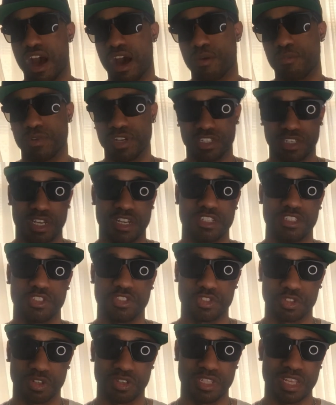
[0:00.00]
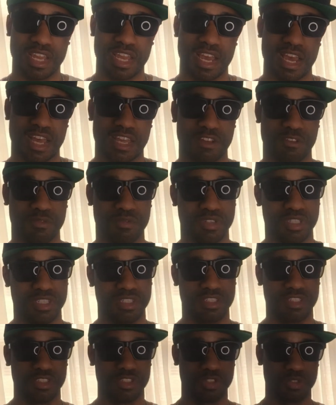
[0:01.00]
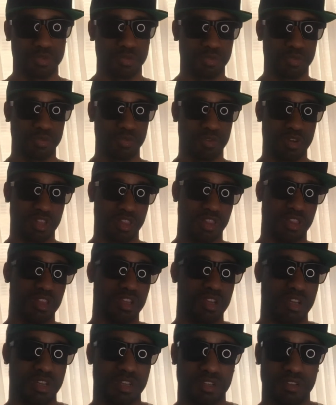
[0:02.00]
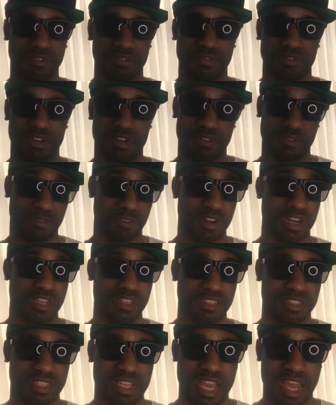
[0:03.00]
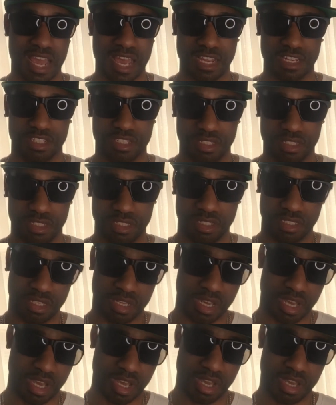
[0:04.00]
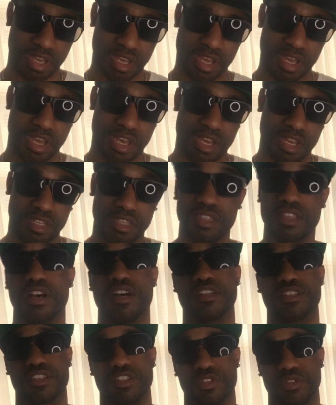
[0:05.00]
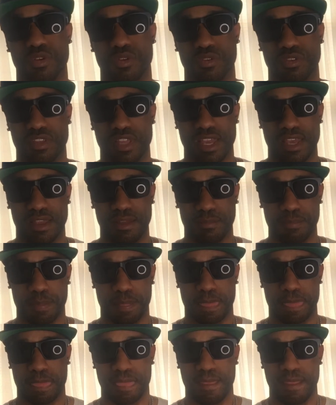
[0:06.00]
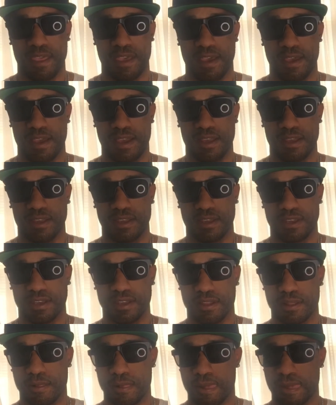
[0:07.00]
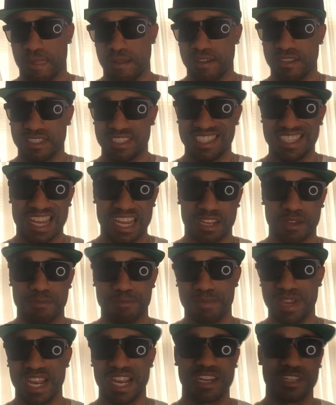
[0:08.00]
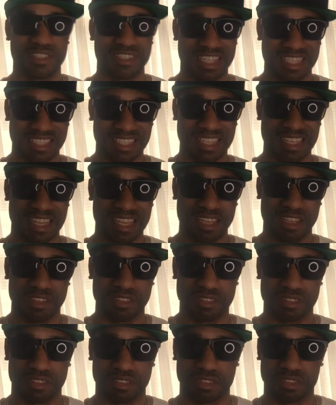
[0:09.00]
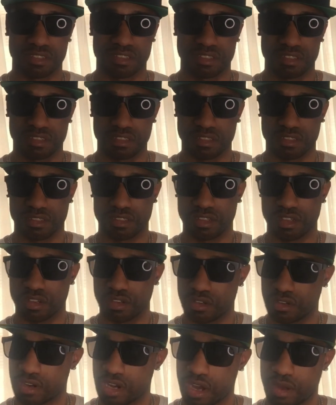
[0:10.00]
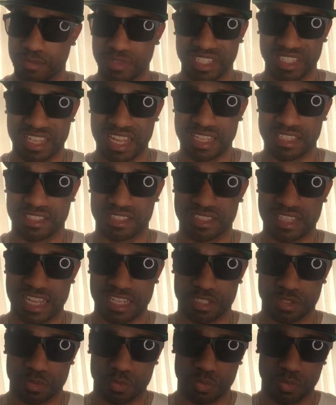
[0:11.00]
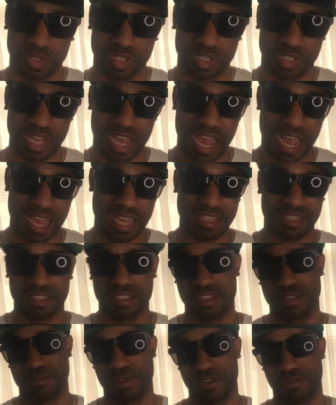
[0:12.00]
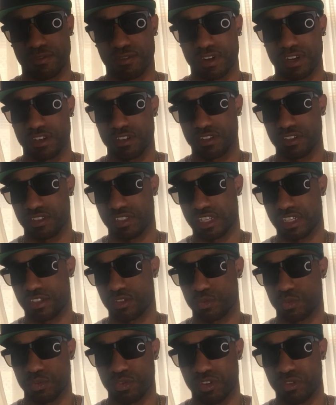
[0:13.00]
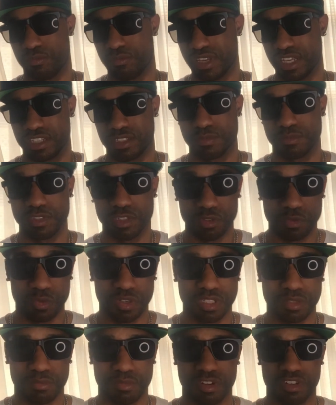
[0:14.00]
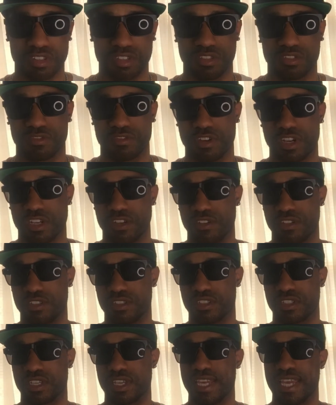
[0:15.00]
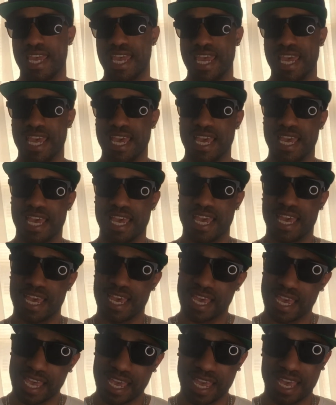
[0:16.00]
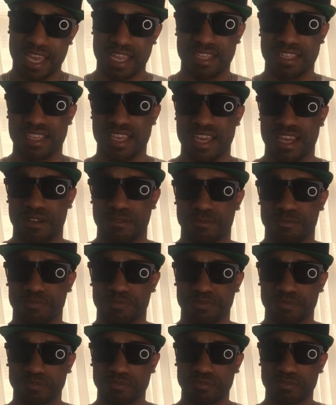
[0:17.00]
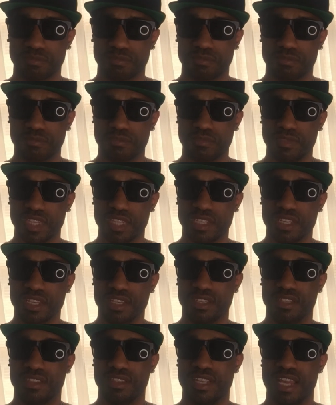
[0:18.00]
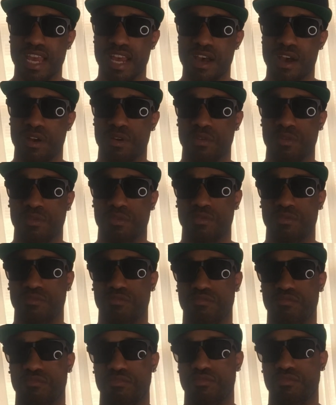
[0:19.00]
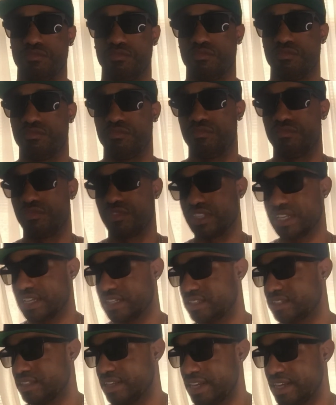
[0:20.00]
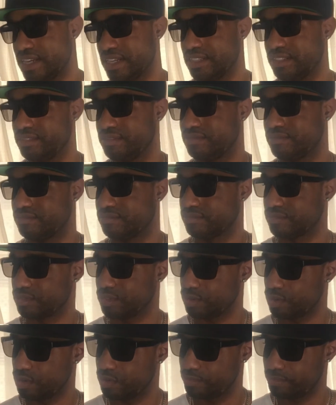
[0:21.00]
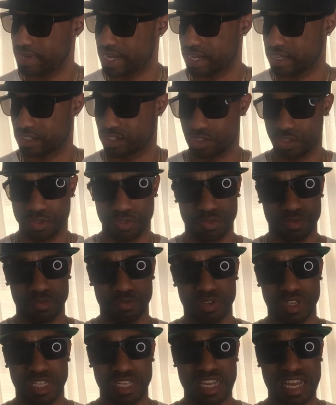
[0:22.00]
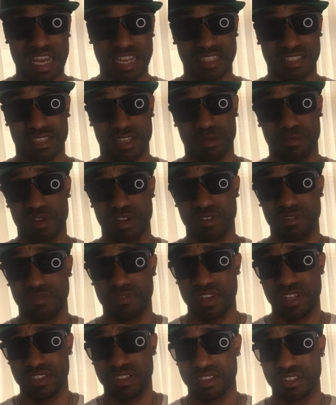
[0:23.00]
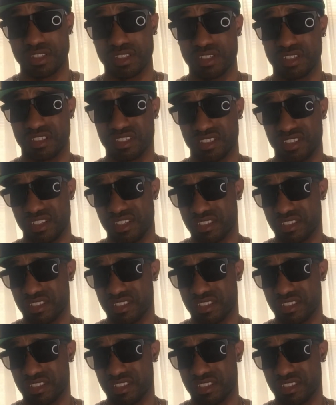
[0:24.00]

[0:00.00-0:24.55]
much I enjoy that. I really do love a fragrance that actually does its own thing and it's not compared to anything else. So I mean, that's what I see my fragrance. That's what makes me want to purchase fragrance. And yeah, now with that said, going back to what I said about Ventus,